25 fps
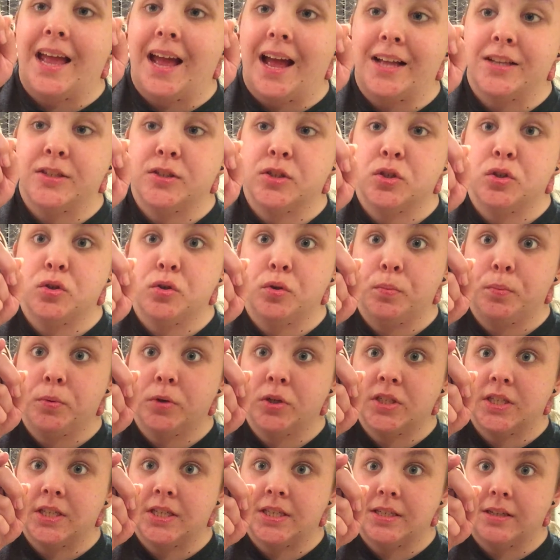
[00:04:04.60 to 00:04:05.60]
It has super
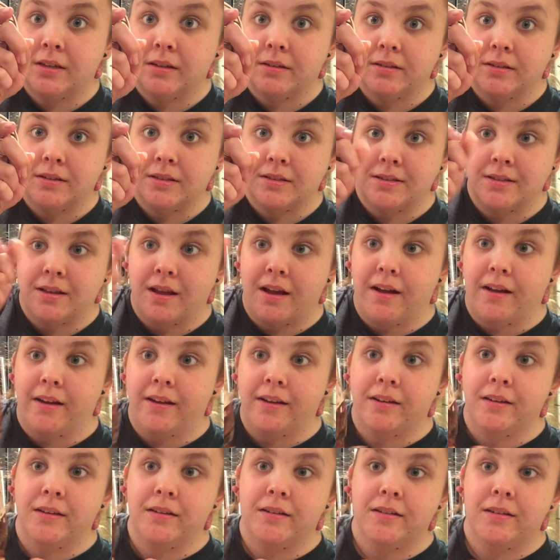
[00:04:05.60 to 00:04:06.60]
detailed
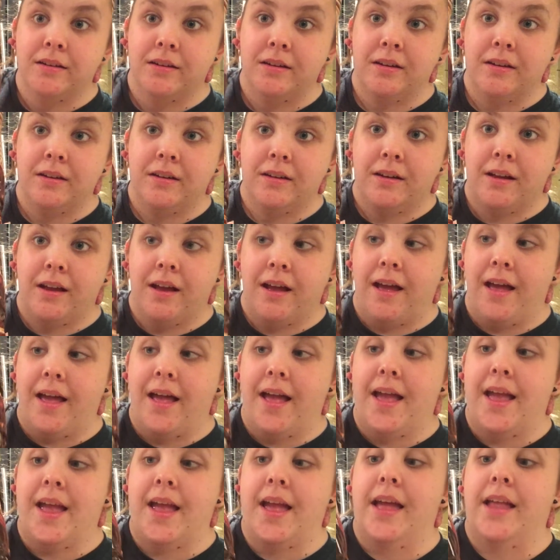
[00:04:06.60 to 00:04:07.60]
design,
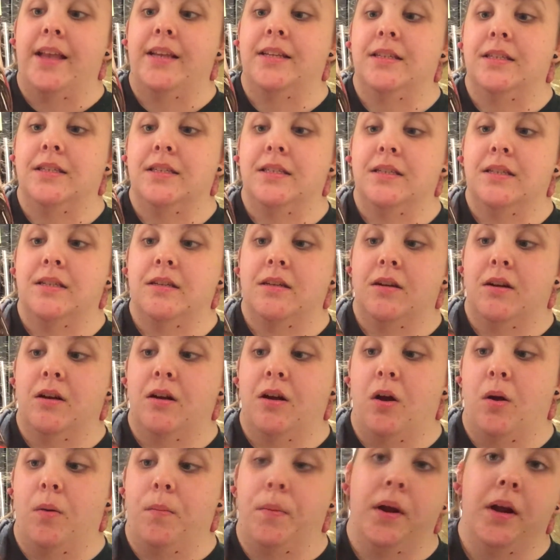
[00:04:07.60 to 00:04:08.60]
and
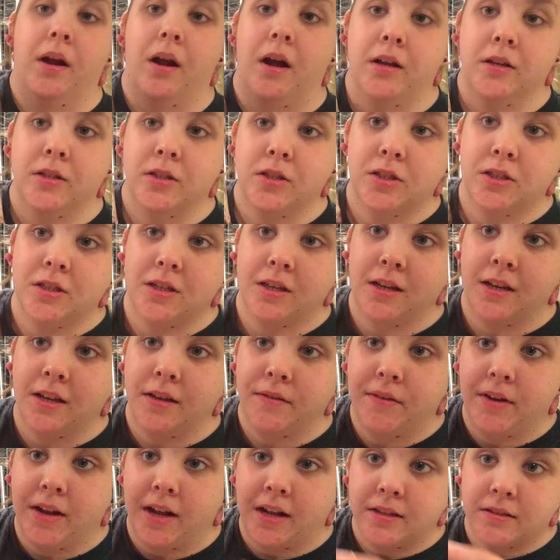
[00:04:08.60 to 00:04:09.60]
oh my gosh, it
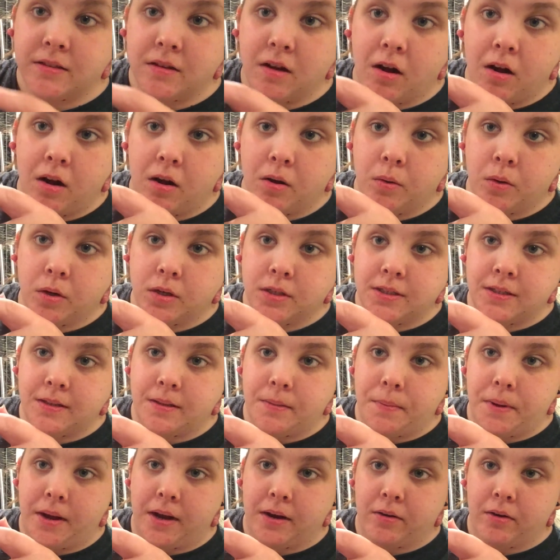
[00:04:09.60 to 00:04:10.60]
even has Hogwarts in
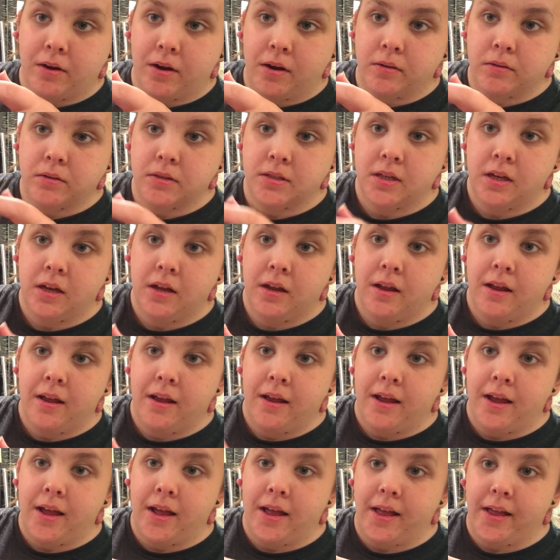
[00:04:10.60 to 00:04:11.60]
the background,
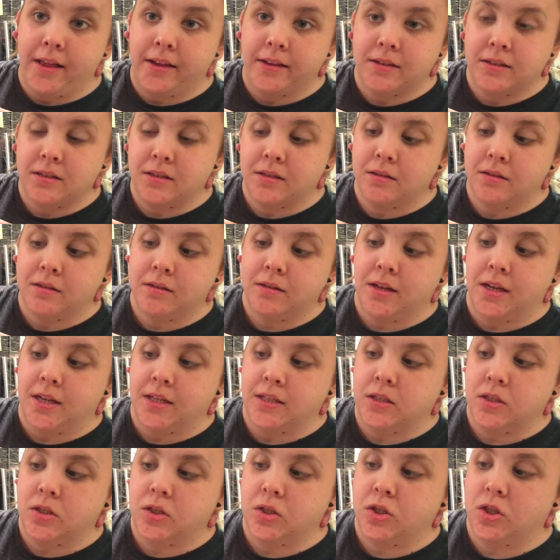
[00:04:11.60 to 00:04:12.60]
and
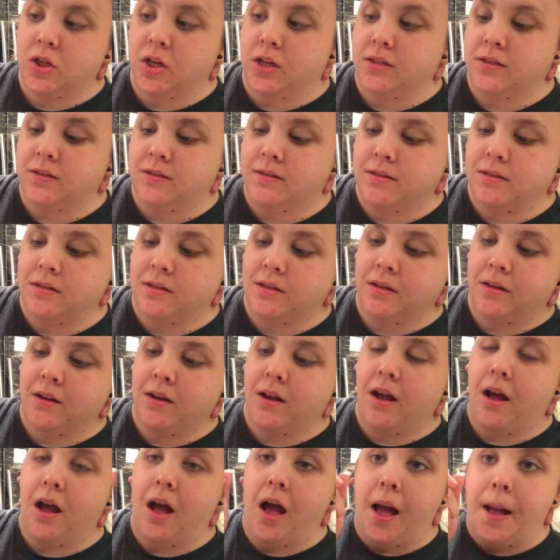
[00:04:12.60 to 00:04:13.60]
it's just
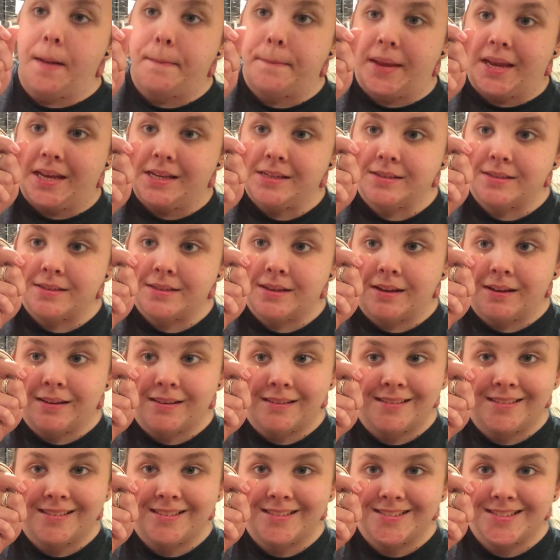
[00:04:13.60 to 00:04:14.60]
amazing.
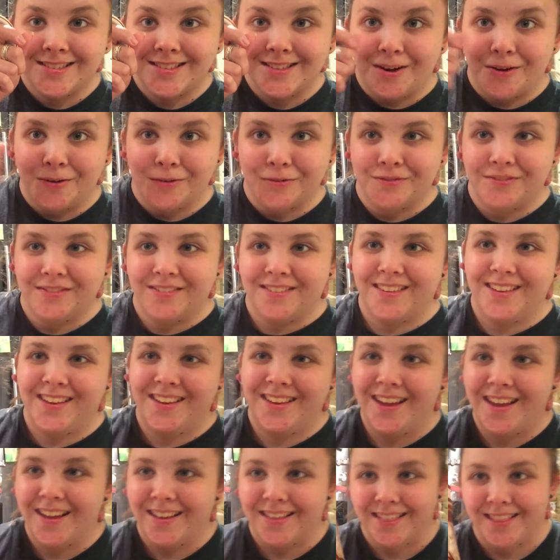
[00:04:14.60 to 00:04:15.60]
So
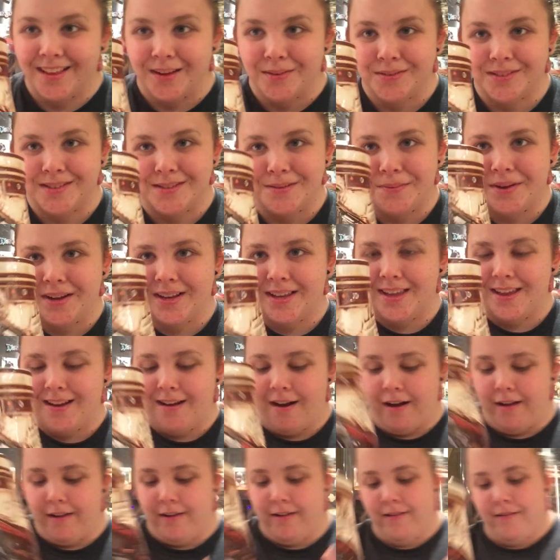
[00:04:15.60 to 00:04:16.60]
yeah, that was the mug he
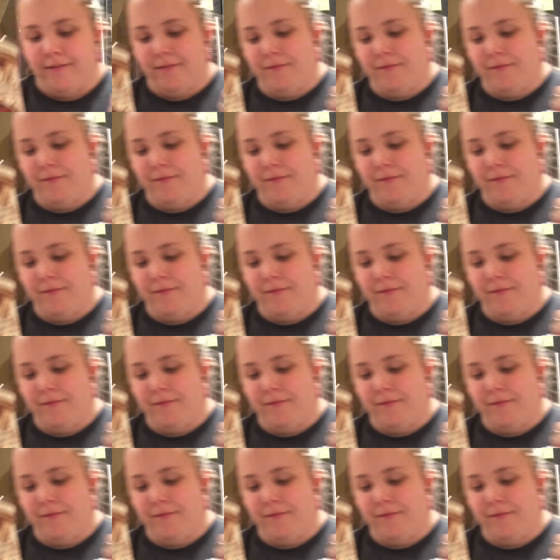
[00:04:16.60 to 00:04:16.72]
got.